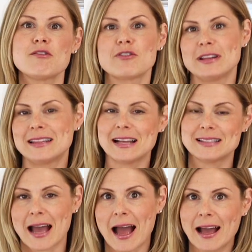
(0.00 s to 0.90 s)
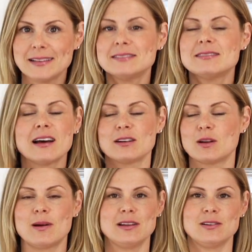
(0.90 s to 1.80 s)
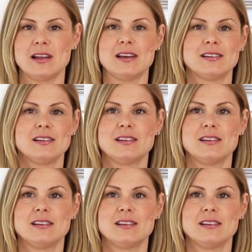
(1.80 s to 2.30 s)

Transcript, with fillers: frittata. I don't know why I do that.